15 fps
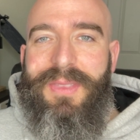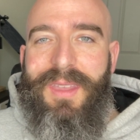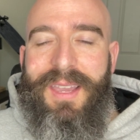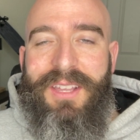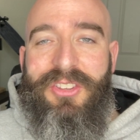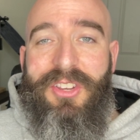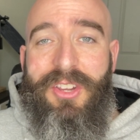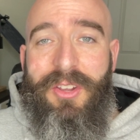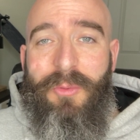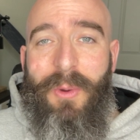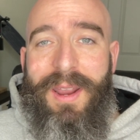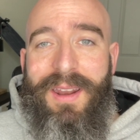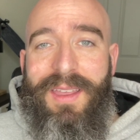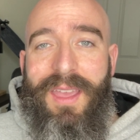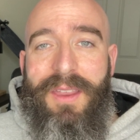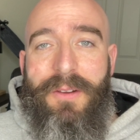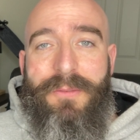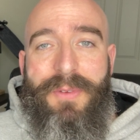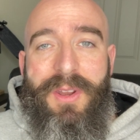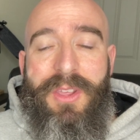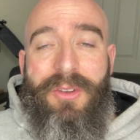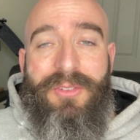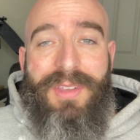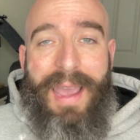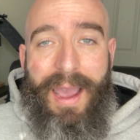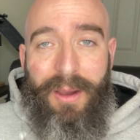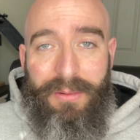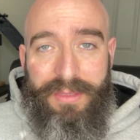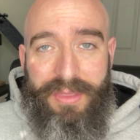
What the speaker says: it's a good way to get your videos out